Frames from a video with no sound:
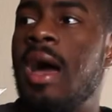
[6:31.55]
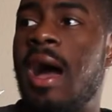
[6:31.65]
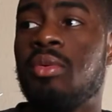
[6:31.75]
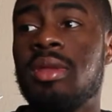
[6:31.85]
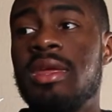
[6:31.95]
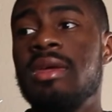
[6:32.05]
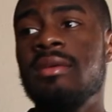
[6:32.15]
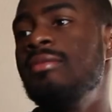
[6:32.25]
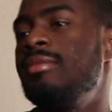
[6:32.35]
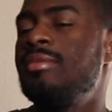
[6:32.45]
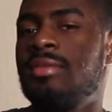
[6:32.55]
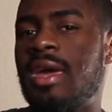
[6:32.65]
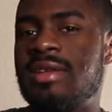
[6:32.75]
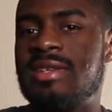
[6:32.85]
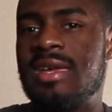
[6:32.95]
I really,
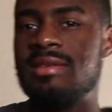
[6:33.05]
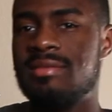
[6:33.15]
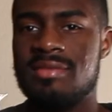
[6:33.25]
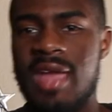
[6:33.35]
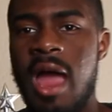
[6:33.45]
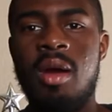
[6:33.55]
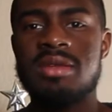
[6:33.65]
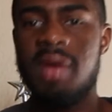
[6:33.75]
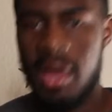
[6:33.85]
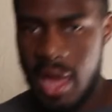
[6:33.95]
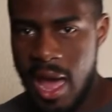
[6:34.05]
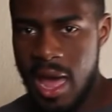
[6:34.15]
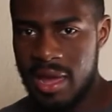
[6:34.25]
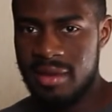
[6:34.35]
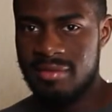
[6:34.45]
like I said, Tyrod's my
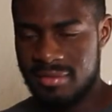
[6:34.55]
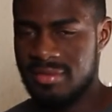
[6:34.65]
guy.